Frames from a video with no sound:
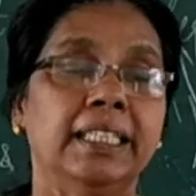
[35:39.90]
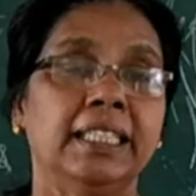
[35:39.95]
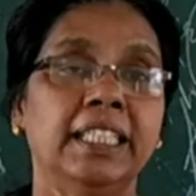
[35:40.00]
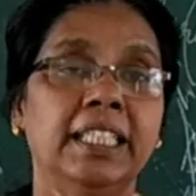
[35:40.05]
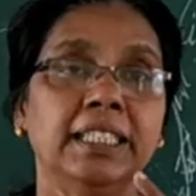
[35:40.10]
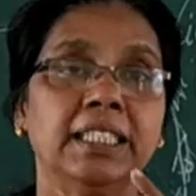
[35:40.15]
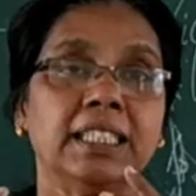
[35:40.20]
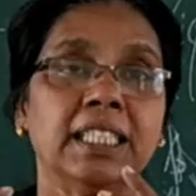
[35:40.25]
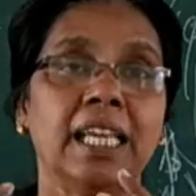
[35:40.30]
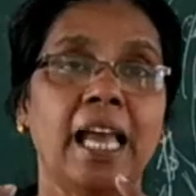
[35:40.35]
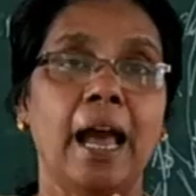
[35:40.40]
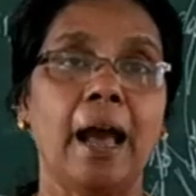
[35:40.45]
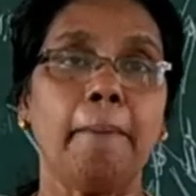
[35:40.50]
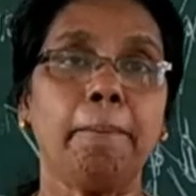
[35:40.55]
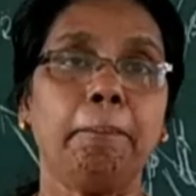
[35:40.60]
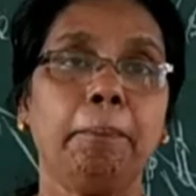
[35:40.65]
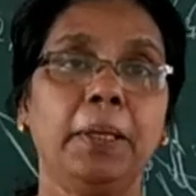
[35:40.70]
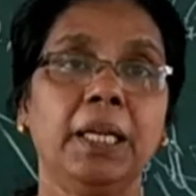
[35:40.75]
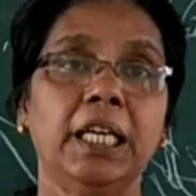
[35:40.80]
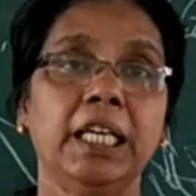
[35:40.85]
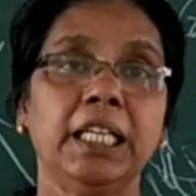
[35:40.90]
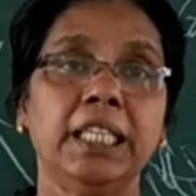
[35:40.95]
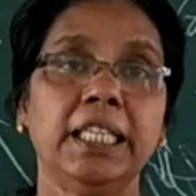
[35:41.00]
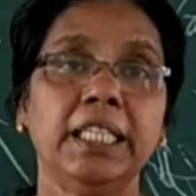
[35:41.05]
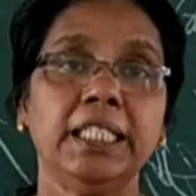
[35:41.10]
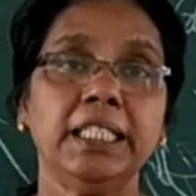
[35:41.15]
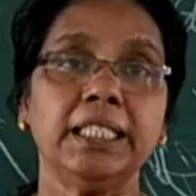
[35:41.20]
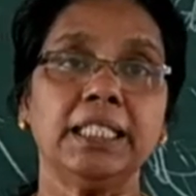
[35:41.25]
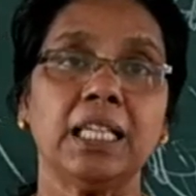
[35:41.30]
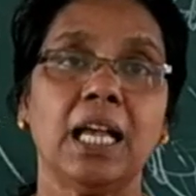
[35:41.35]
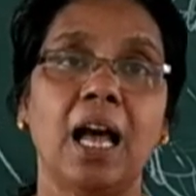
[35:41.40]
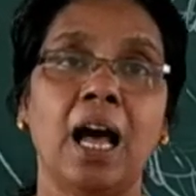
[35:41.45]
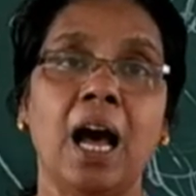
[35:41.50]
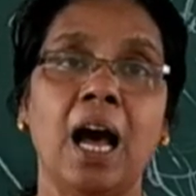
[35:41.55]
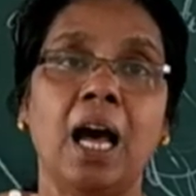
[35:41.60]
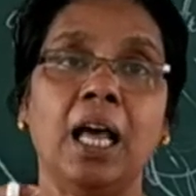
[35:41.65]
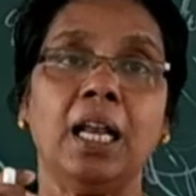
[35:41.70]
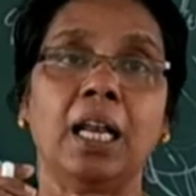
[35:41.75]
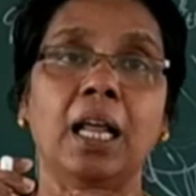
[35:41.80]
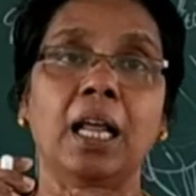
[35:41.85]
these capillaries
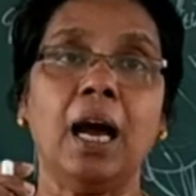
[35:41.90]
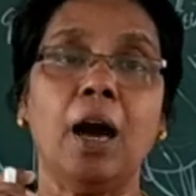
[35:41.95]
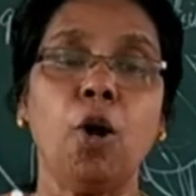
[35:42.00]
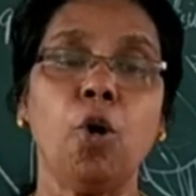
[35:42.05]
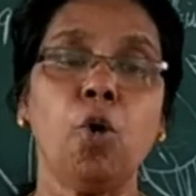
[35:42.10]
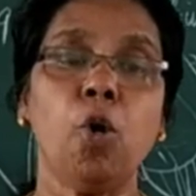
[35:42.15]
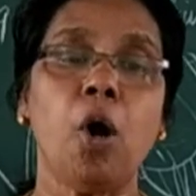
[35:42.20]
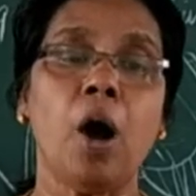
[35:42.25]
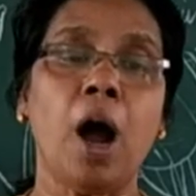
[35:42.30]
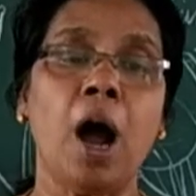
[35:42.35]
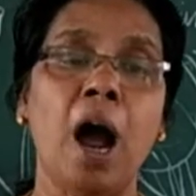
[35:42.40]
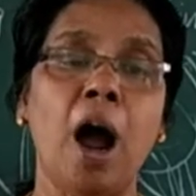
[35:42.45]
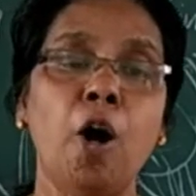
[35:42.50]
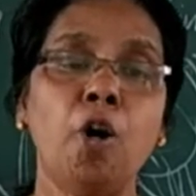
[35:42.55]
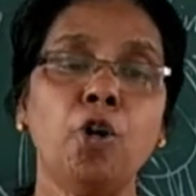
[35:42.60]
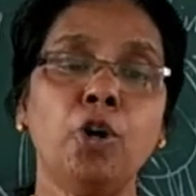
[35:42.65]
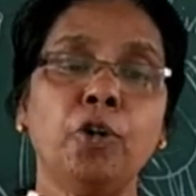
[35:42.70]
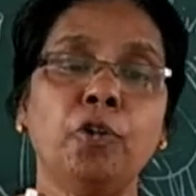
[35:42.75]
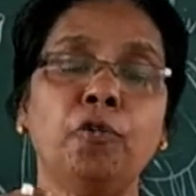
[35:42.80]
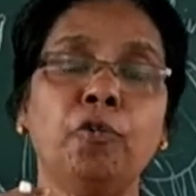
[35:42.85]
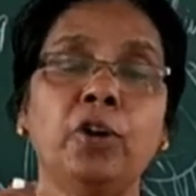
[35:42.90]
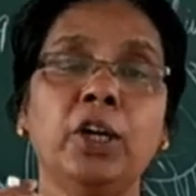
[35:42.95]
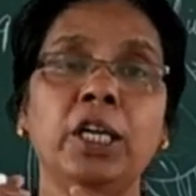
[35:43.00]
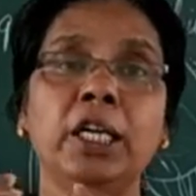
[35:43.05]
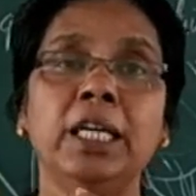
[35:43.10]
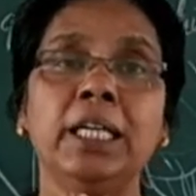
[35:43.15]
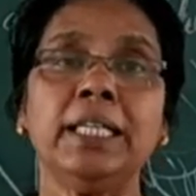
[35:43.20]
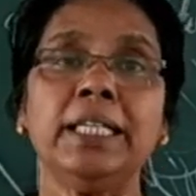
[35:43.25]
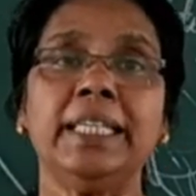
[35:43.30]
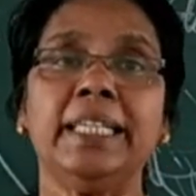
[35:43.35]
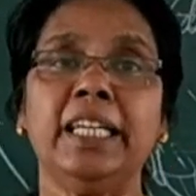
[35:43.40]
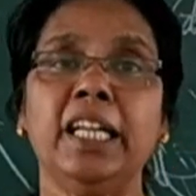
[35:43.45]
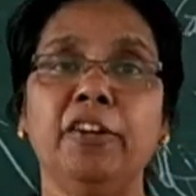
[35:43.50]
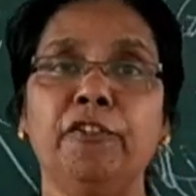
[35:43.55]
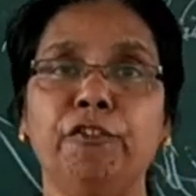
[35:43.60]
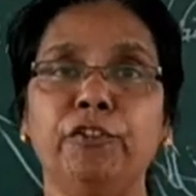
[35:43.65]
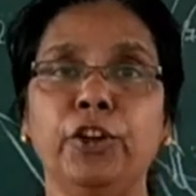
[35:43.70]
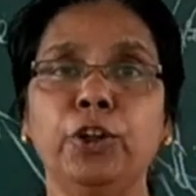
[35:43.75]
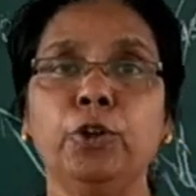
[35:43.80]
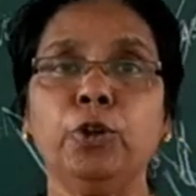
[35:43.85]
allow outward
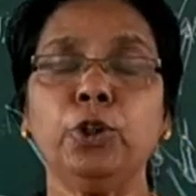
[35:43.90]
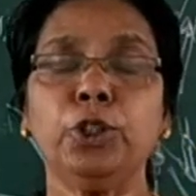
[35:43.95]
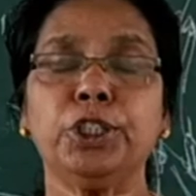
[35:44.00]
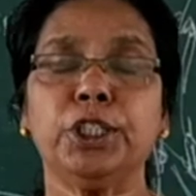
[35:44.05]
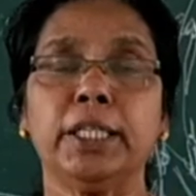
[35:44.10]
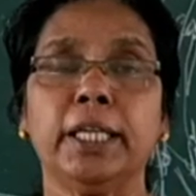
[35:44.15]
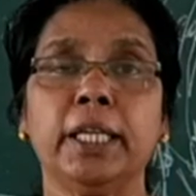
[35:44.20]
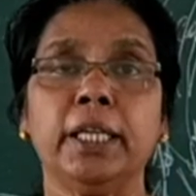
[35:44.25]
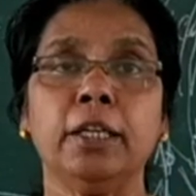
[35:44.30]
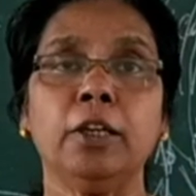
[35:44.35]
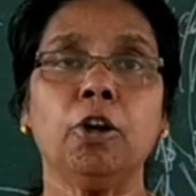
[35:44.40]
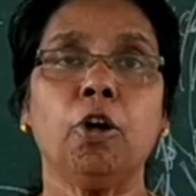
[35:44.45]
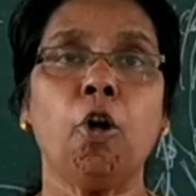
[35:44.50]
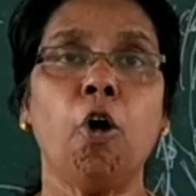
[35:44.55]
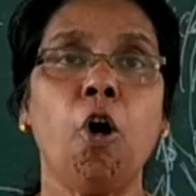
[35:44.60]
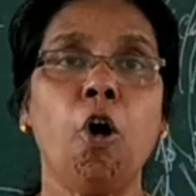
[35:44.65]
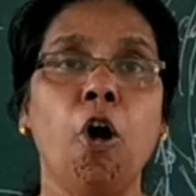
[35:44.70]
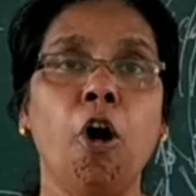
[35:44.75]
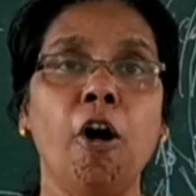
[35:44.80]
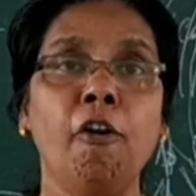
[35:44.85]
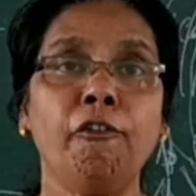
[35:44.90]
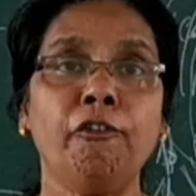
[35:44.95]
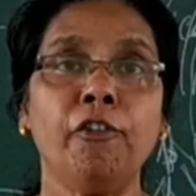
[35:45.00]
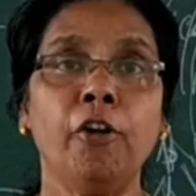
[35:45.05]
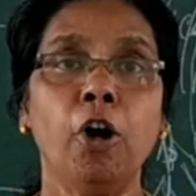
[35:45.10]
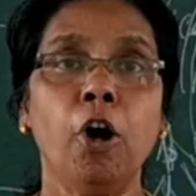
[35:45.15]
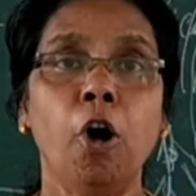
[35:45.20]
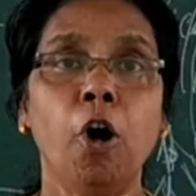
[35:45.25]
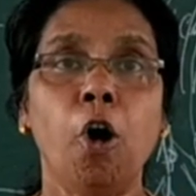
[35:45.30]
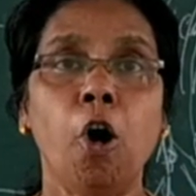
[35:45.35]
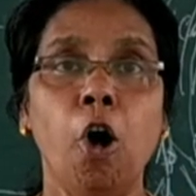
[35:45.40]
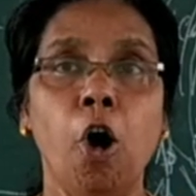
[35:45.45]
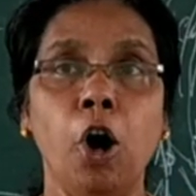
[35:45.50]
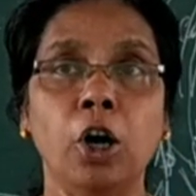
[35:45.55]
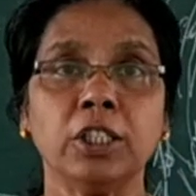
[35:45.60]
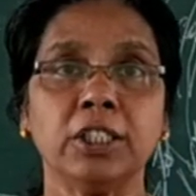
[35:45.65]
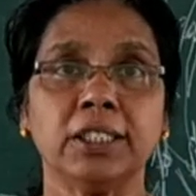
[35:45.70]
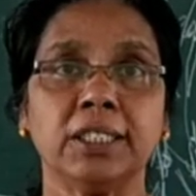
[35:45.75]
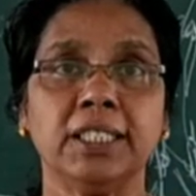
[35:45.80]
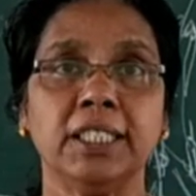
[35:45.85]
diffusion of
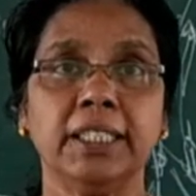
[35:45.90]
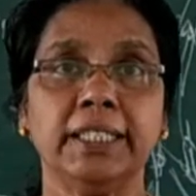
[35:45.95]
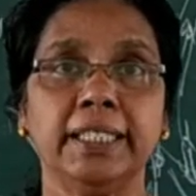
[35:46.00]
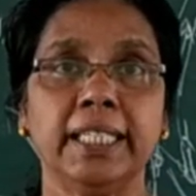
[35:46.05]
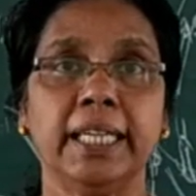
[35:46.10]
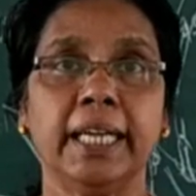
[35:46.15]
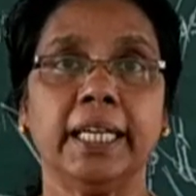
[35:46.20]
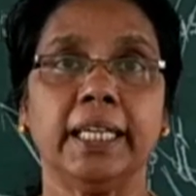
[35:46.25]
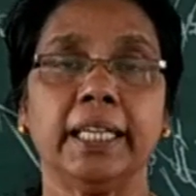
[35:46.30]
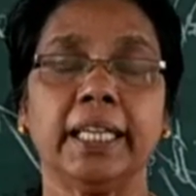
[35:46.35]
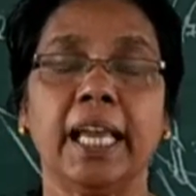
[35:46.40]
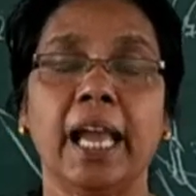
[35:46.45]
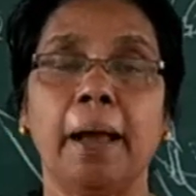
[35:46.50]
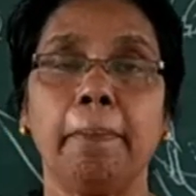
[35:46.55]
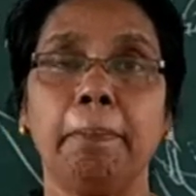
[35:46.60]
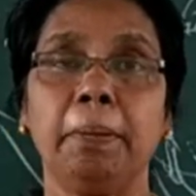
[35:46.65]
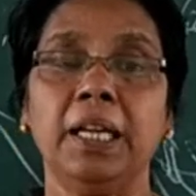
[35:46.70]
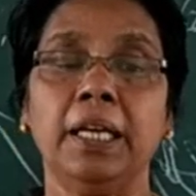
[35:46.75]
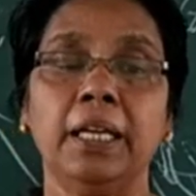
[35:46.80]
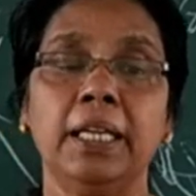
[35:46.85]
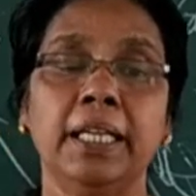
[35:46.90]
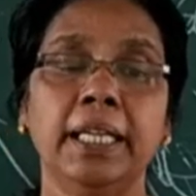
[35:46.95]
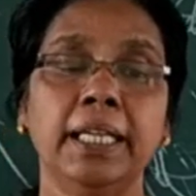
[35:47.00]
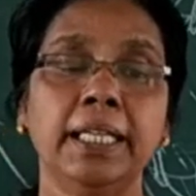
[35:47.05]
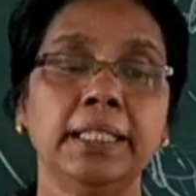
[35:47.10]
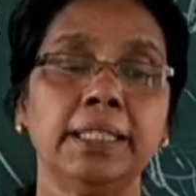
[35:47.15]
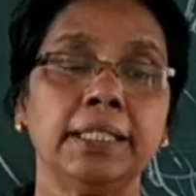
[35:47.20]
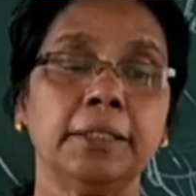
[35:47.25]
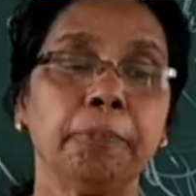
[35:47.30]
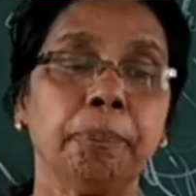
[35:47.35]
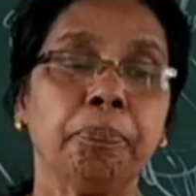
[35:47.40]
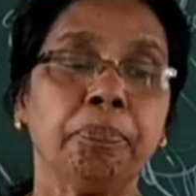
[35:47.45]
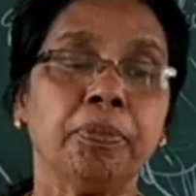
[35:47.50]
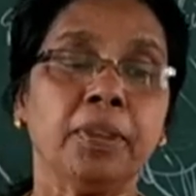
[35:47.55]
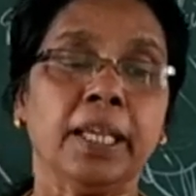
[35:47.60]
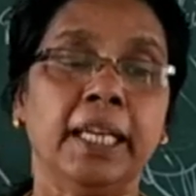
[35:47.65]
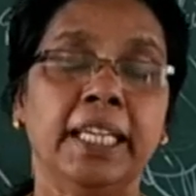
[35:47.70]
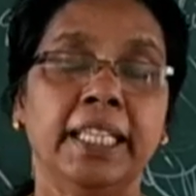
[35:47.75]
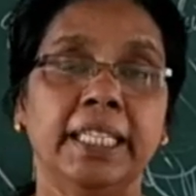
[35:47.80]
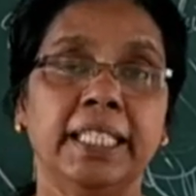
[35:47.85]
oxygen. Capillaries,
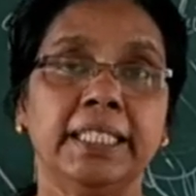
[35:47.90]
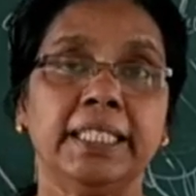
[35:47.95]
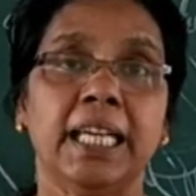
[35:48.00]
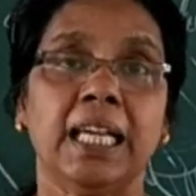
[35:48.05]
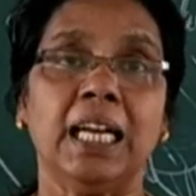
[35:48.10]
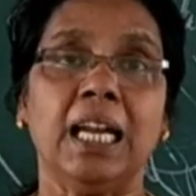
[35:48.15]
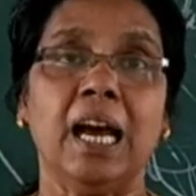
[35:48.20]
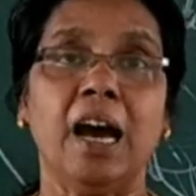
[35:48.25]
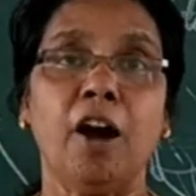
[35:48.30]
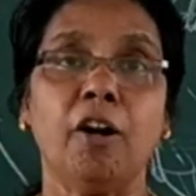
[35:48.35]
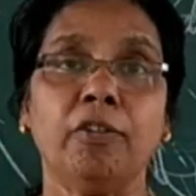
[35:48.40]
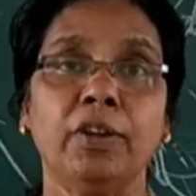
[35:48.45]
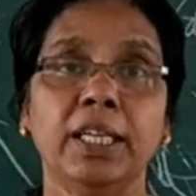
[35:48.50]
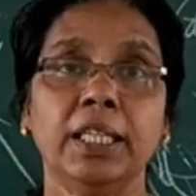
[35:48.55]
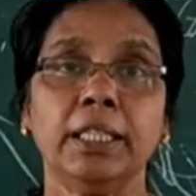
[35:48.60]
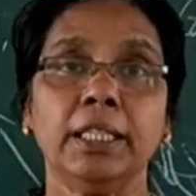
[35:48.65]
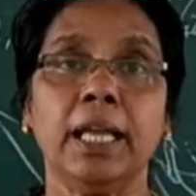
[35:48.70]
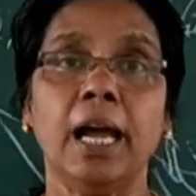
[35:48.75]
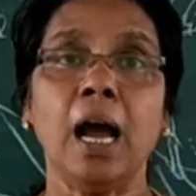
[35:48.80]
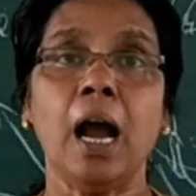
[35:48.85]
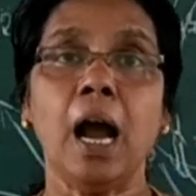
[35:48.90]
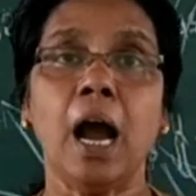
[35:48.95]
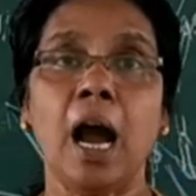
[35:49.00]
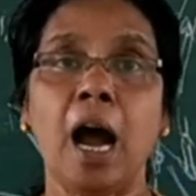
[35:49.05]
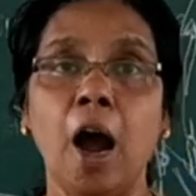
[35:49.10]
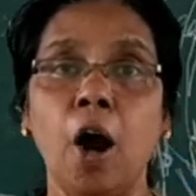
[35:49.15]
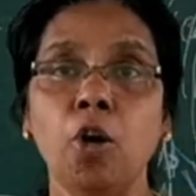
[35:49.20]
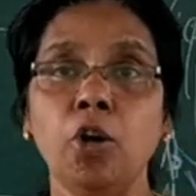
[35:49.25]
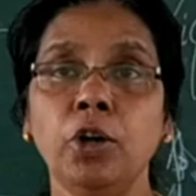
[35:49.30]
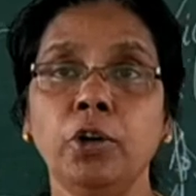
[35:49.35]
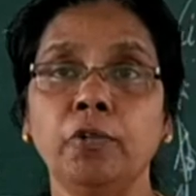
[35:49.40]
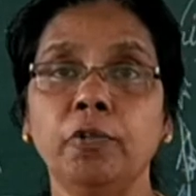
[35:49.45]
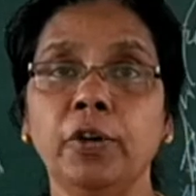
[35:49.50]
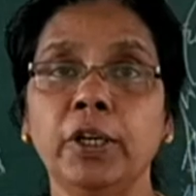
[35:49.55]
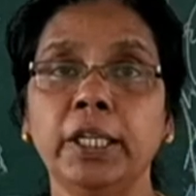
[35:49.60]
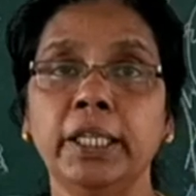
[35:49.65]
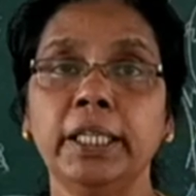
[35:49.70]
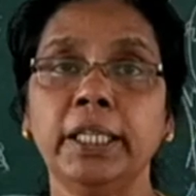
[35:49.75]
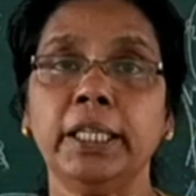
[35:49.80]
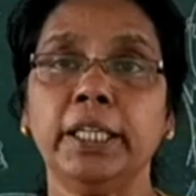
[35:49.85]
it is allowing the
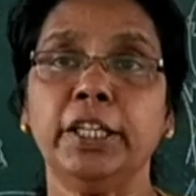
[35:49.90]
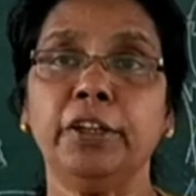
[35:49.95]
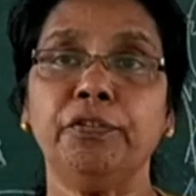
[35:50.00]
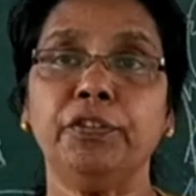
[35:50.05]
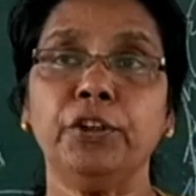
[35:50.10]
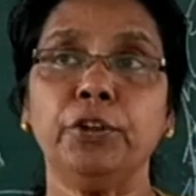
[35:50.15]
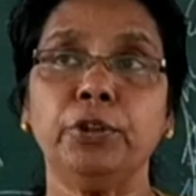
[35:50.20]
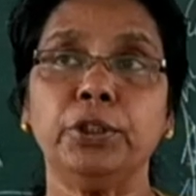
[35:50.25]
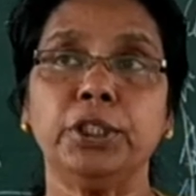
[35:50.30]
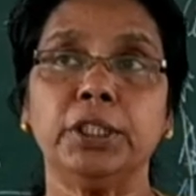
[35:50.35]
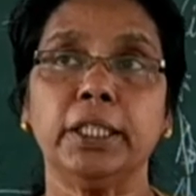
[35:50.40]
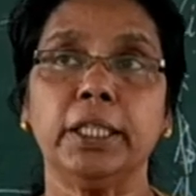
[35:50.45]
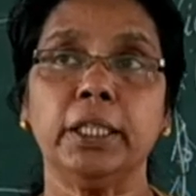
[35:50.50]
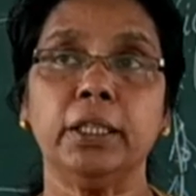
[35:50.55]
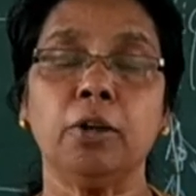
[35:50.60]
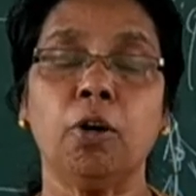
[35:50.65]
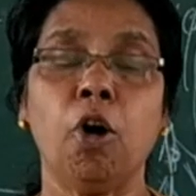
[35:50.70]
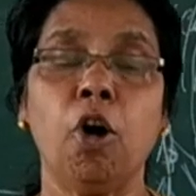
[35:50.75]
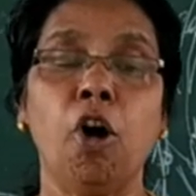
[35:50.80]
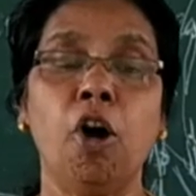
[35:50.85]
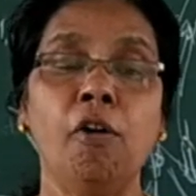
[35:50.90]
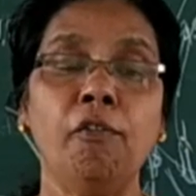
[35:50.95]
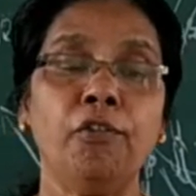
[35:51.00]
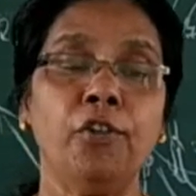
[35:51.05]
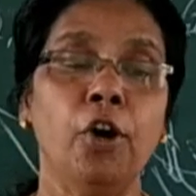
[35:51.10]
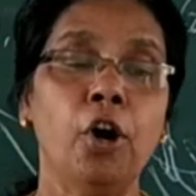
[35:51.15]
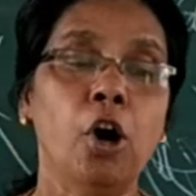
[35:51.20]
outward diffusion of